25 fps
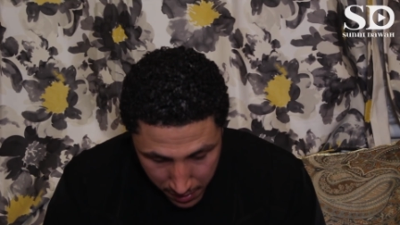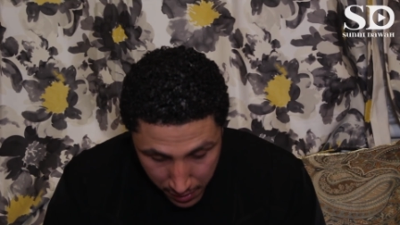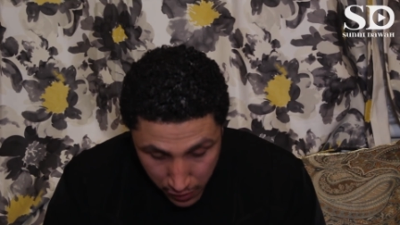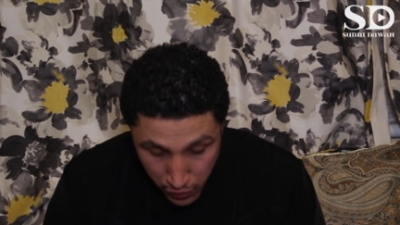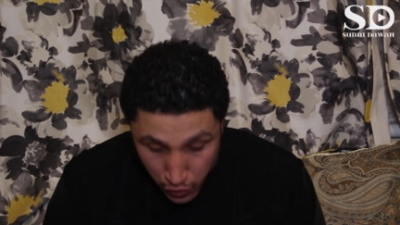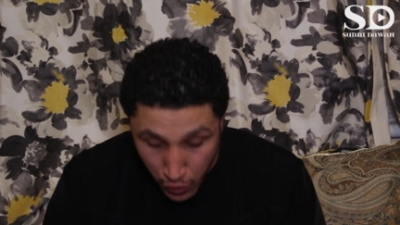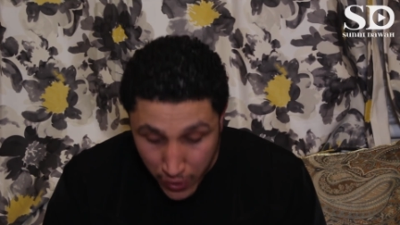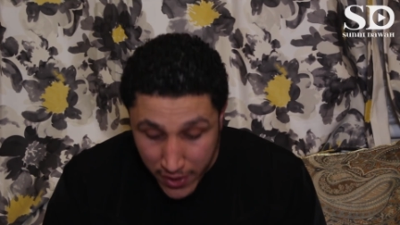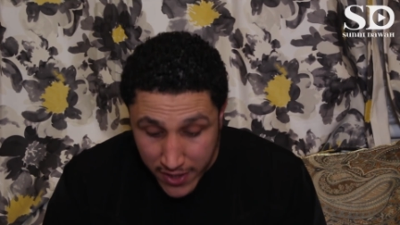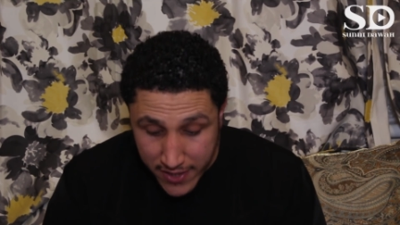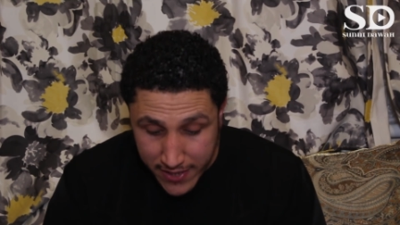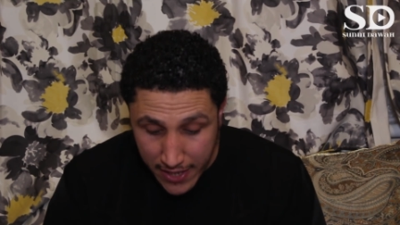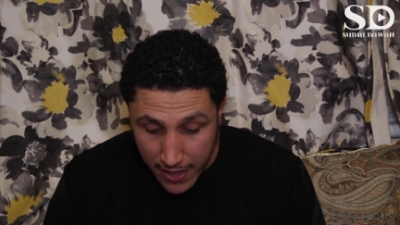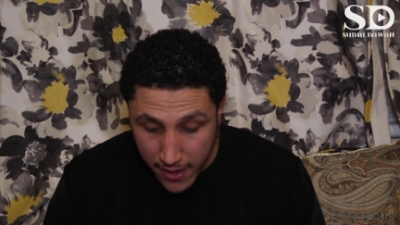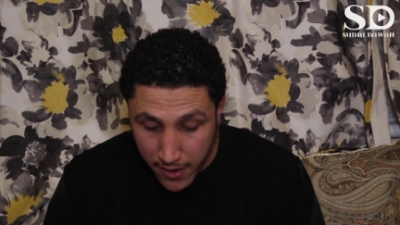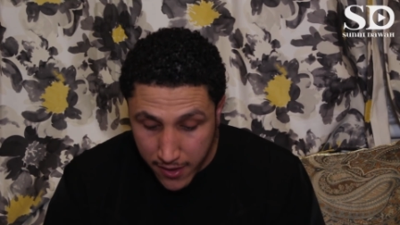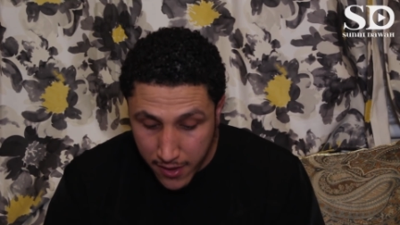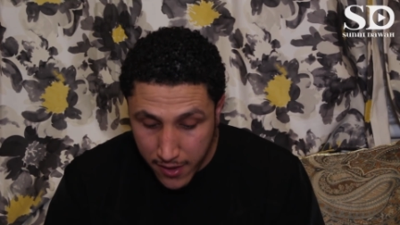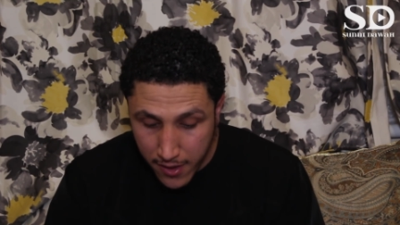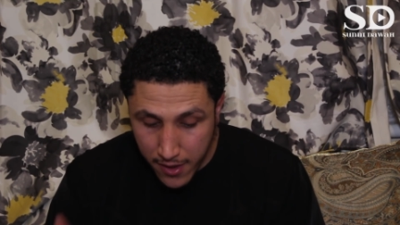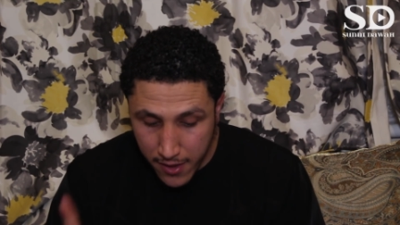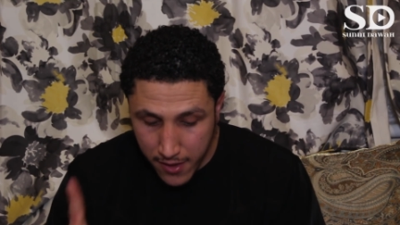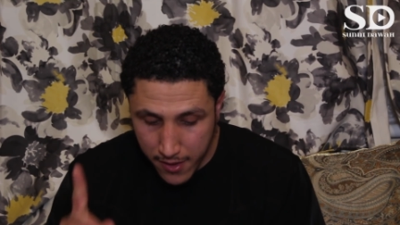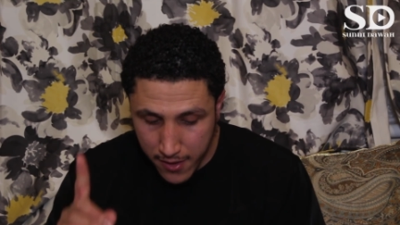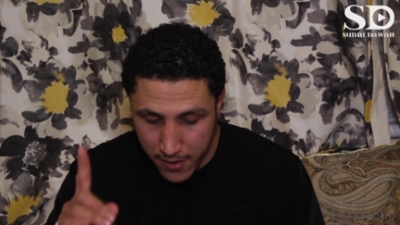so he said,
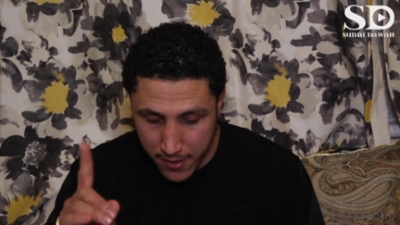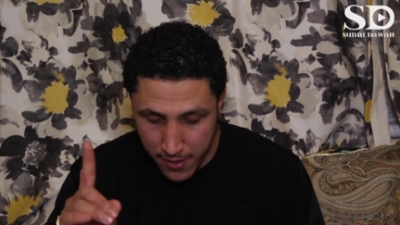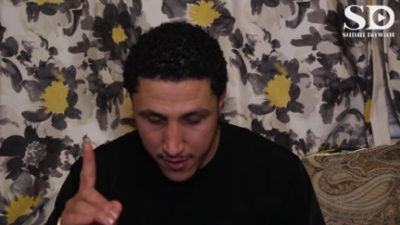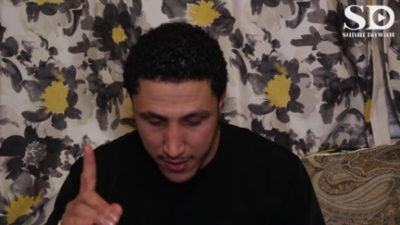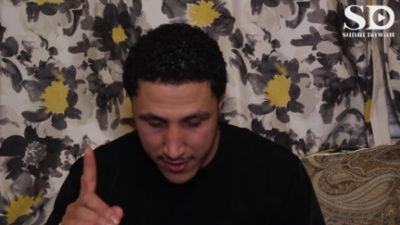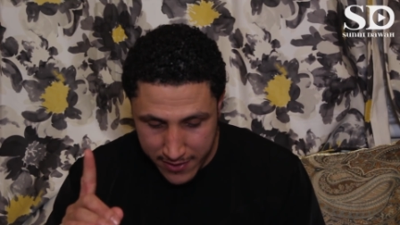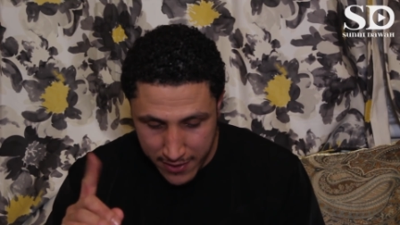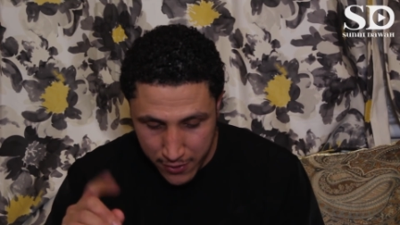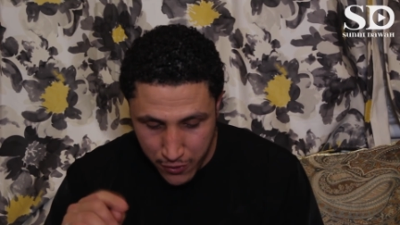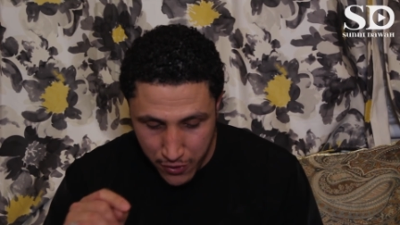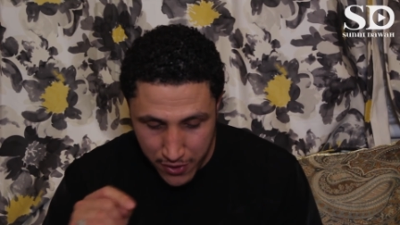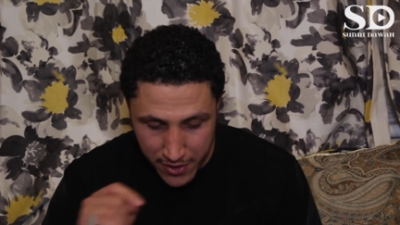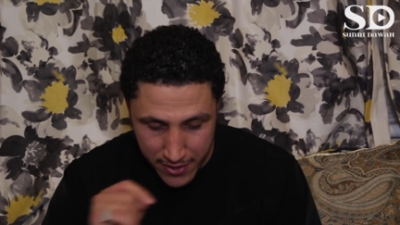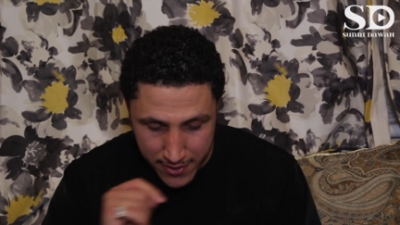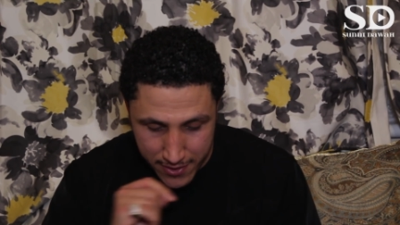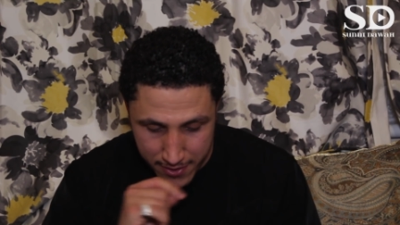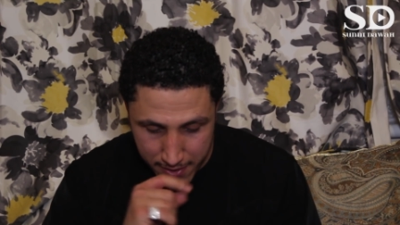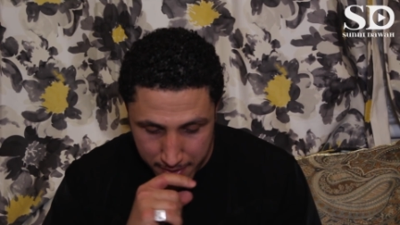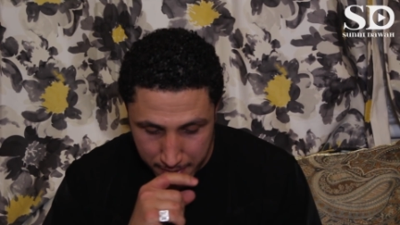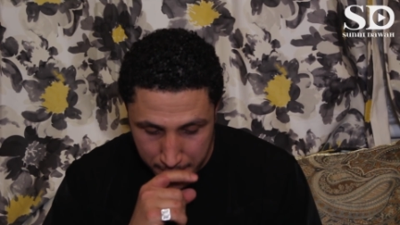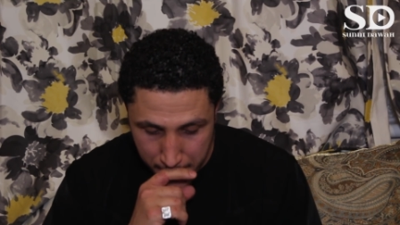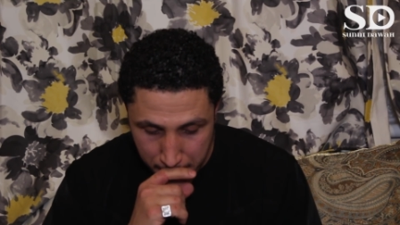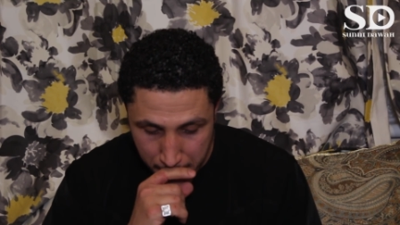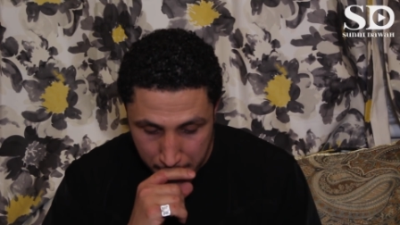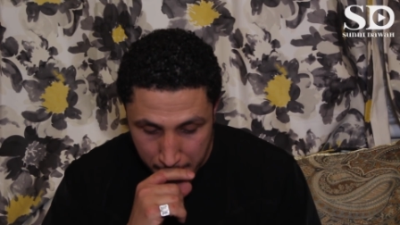listen to
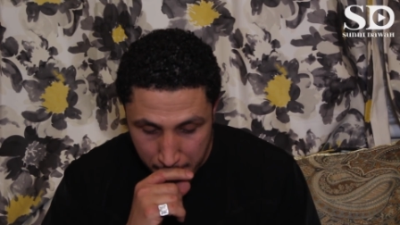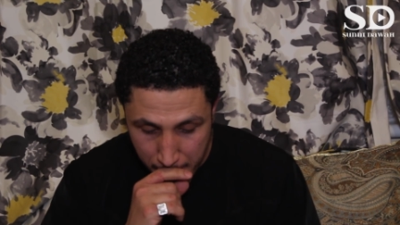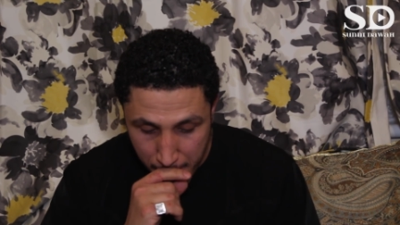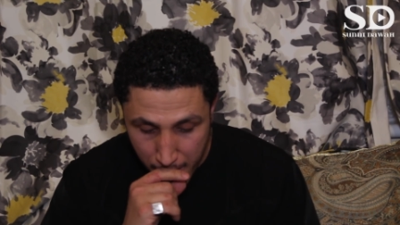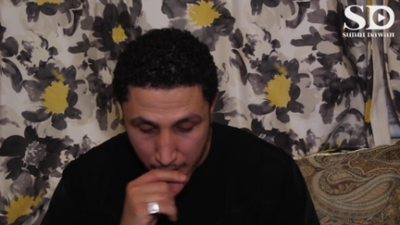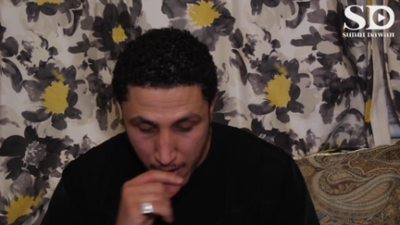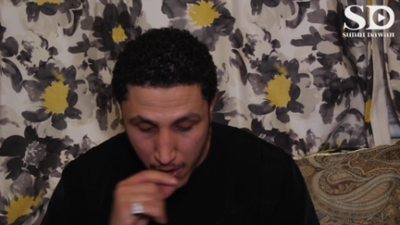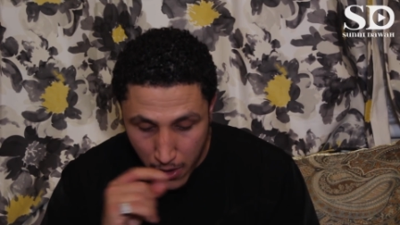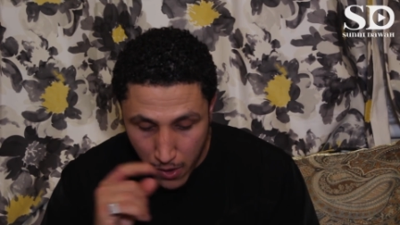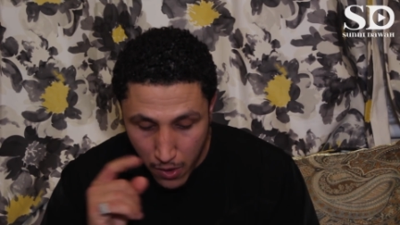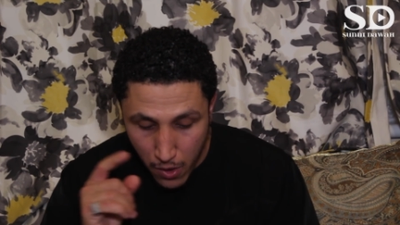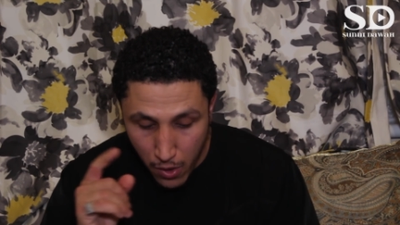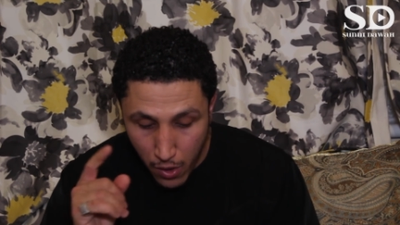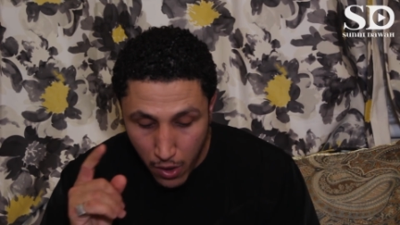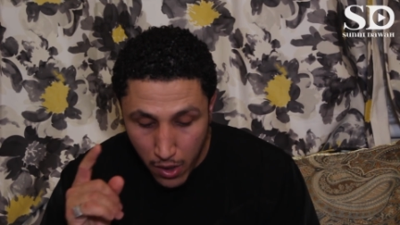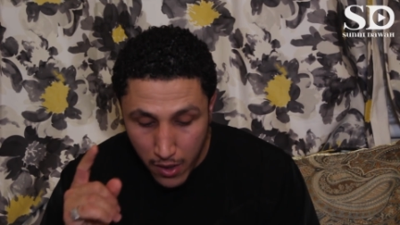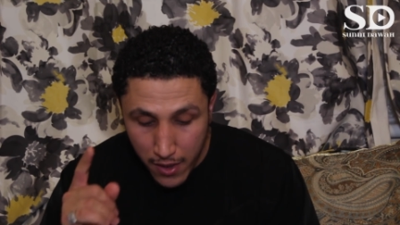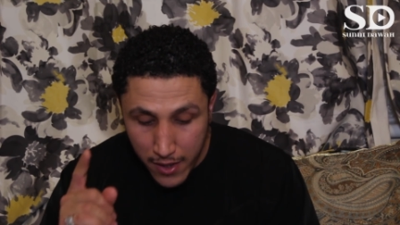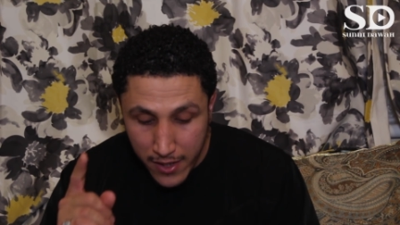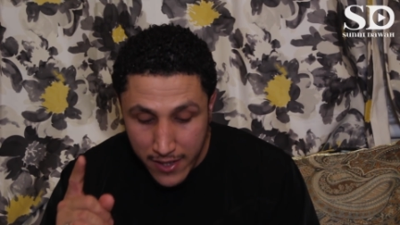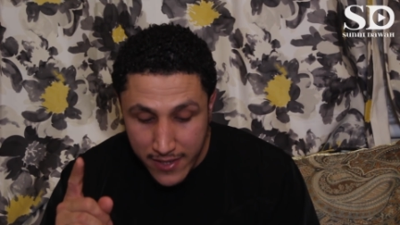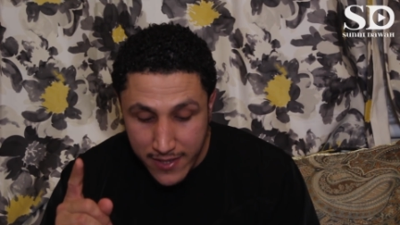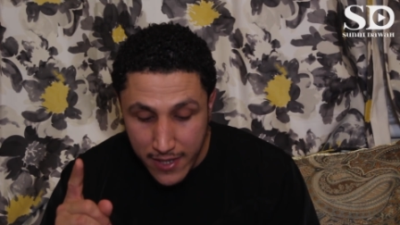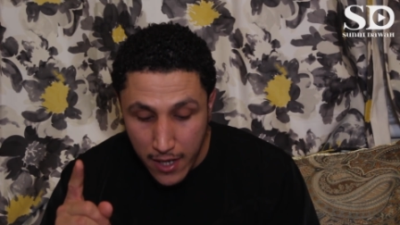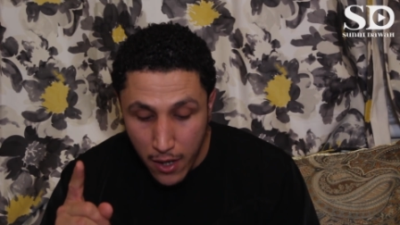this.
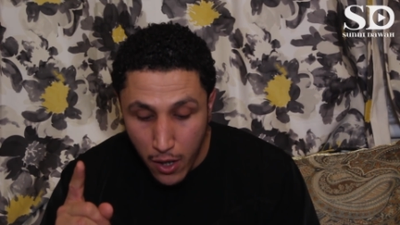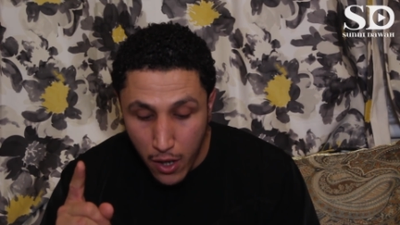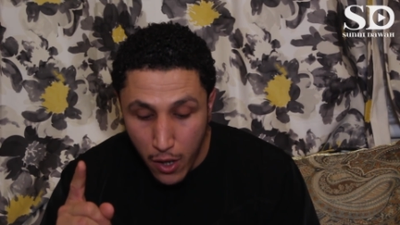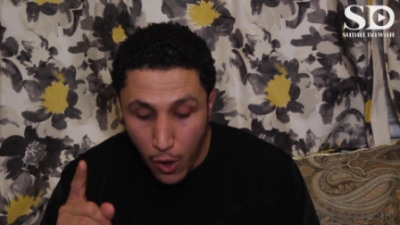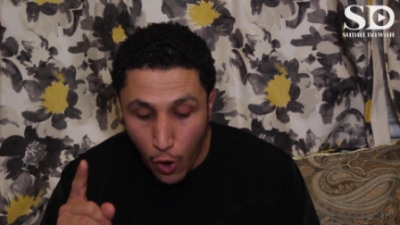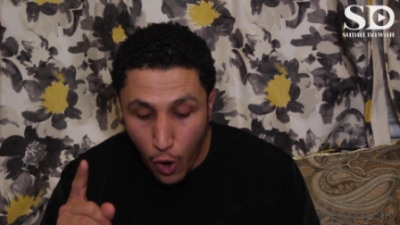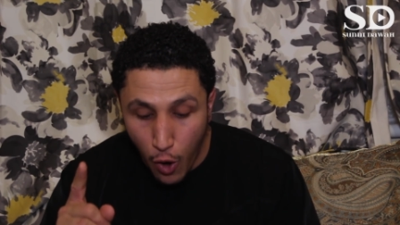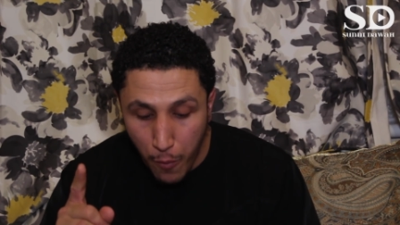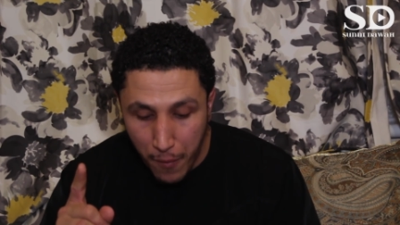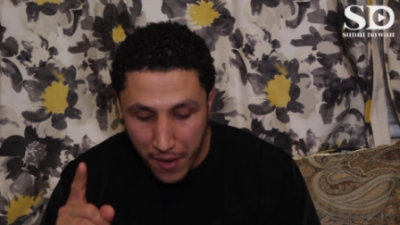He's uh,